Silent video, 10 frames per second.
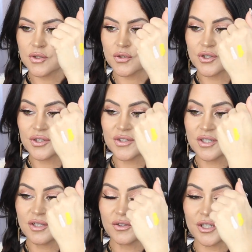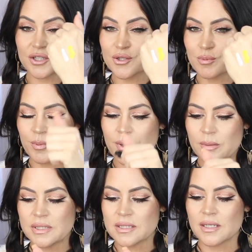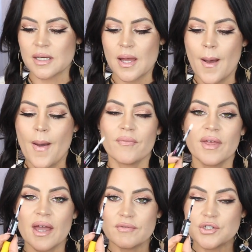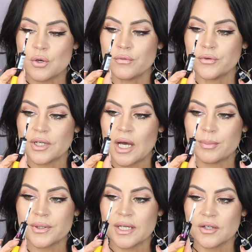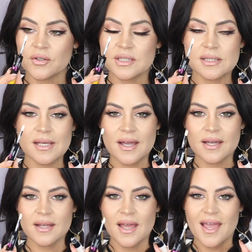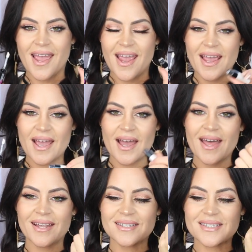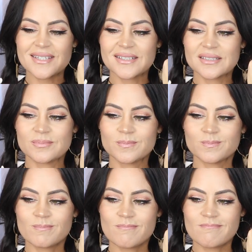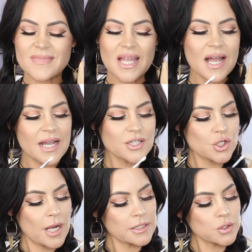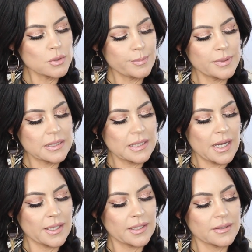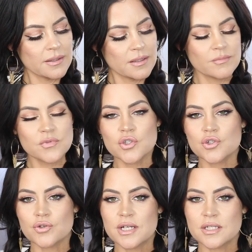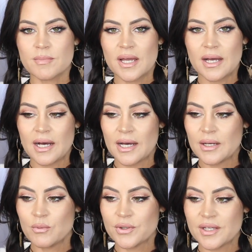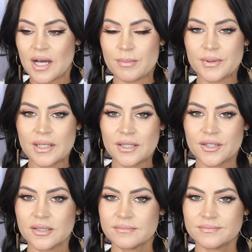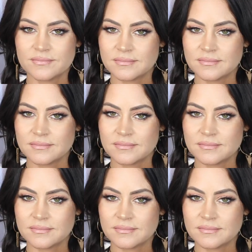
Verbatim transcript: So you can see they're like super pigmented. They have a doe foot applicator inside, and I tried to apply them straight to my eye with the applicator,